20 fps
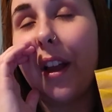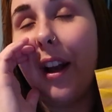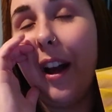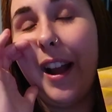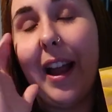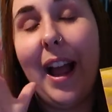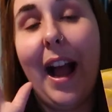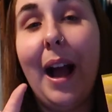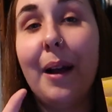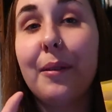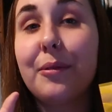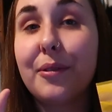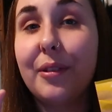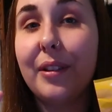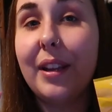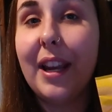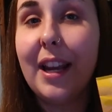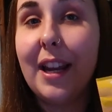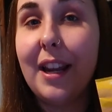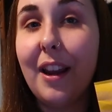I
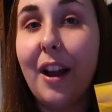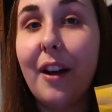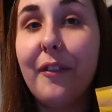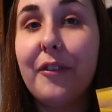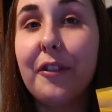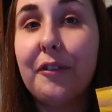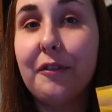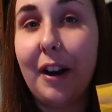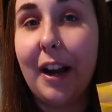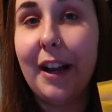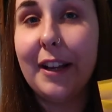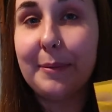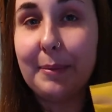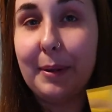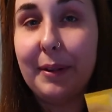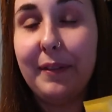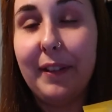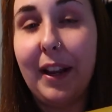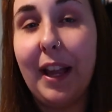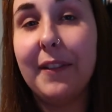absolutely love the
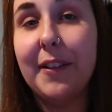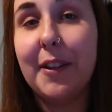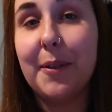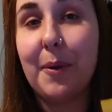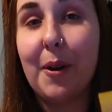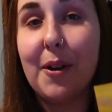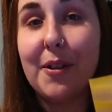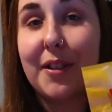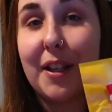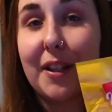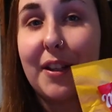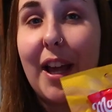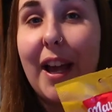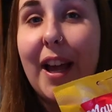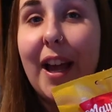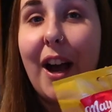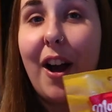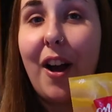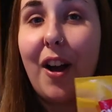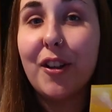raspberry flavored ones.
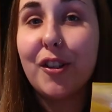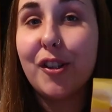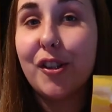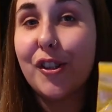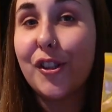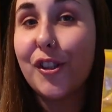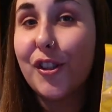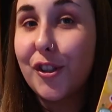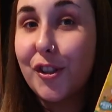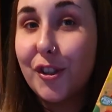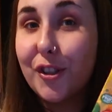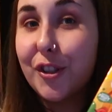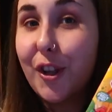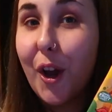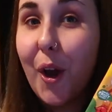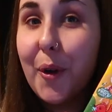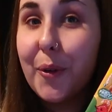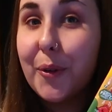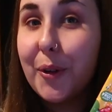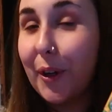They are
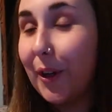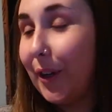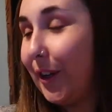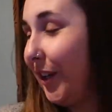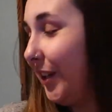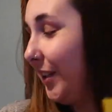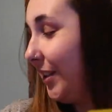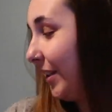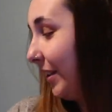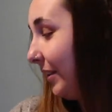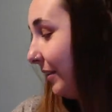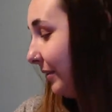so good.